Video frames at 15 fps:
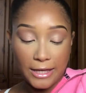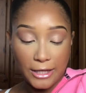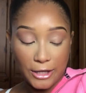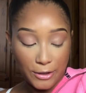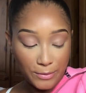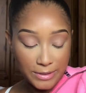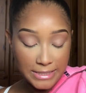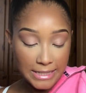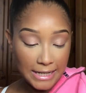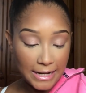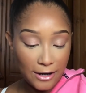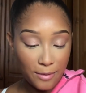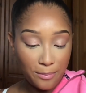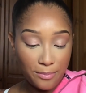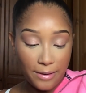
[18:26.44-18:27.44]
Cutie
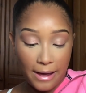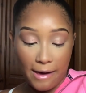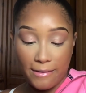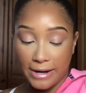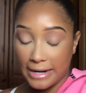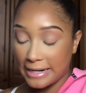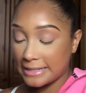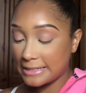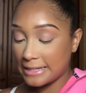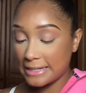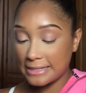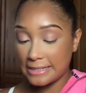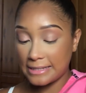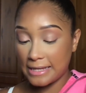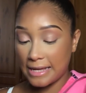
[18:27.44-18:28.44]
Little Proud, and this
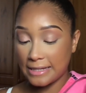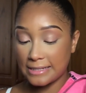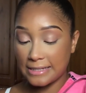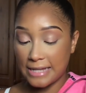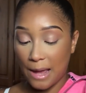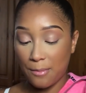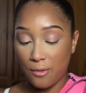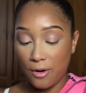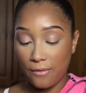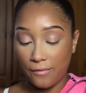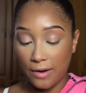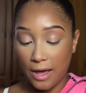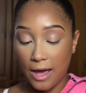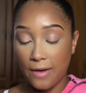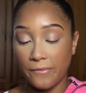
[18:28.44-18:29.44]
is the Summer of
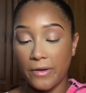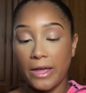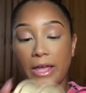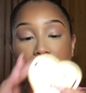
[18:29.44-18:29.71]
Love